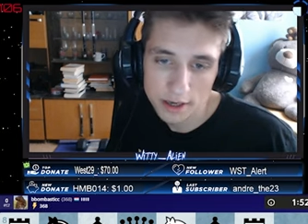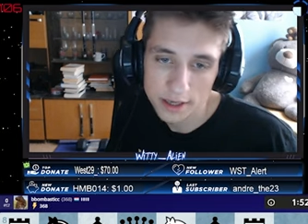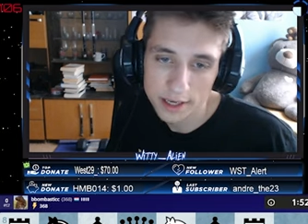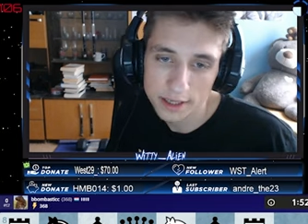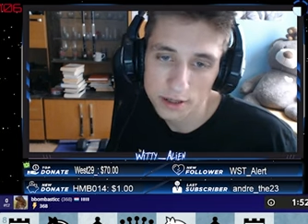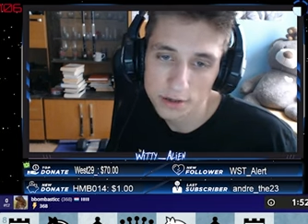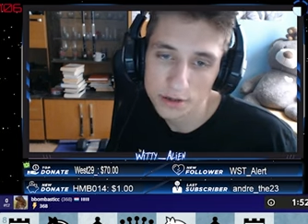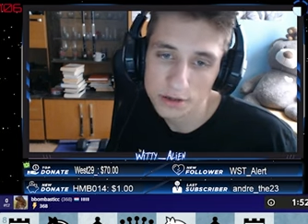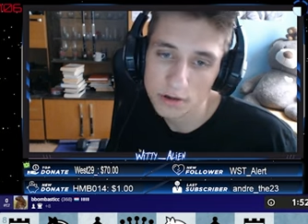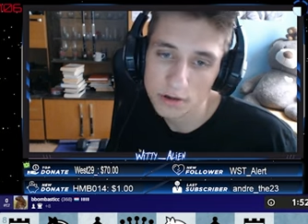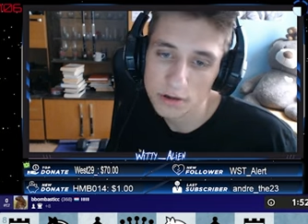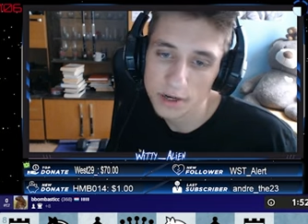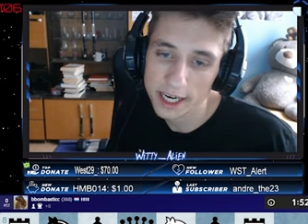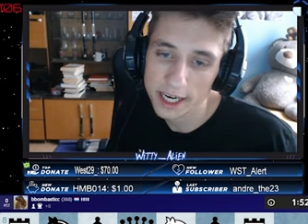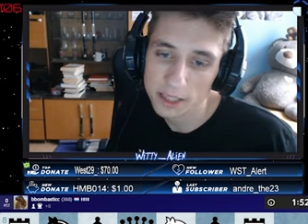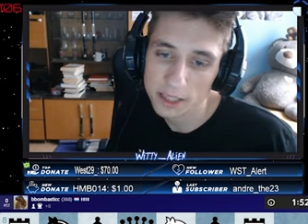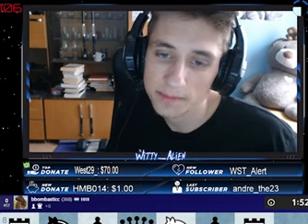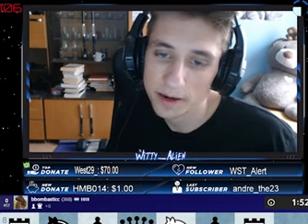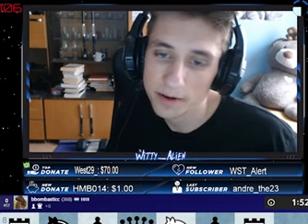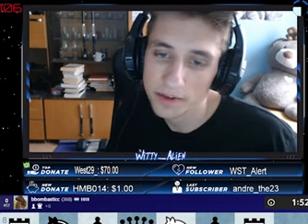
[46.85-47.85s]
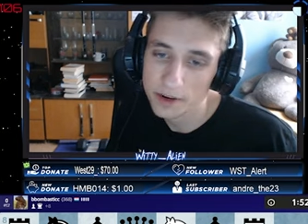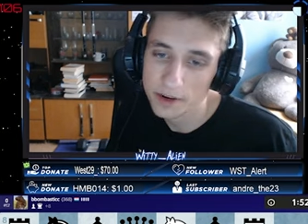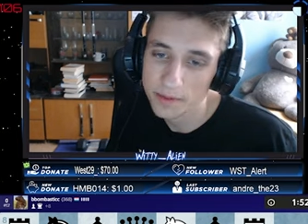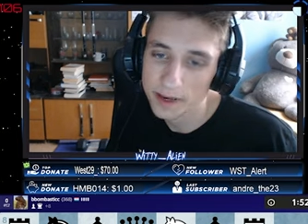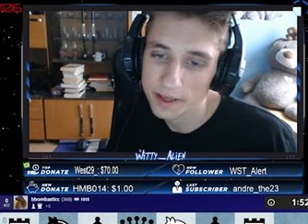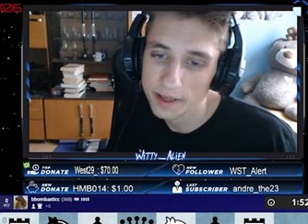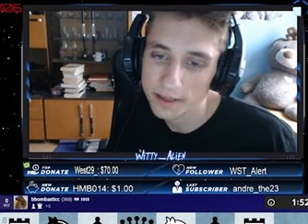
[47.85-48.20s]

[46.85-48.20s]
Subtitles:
That's all she wrote, guys. Pawn checkmate.